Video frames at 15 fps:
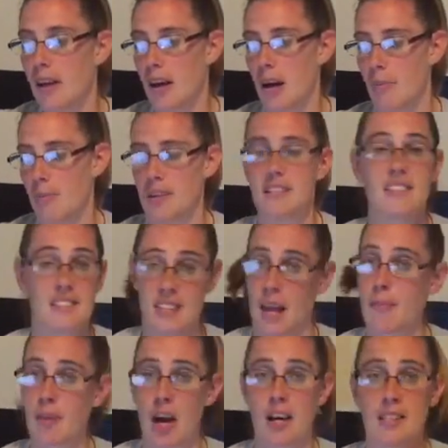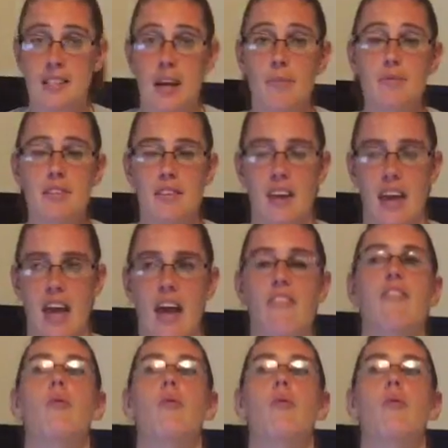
Um, but it's the same concept. They had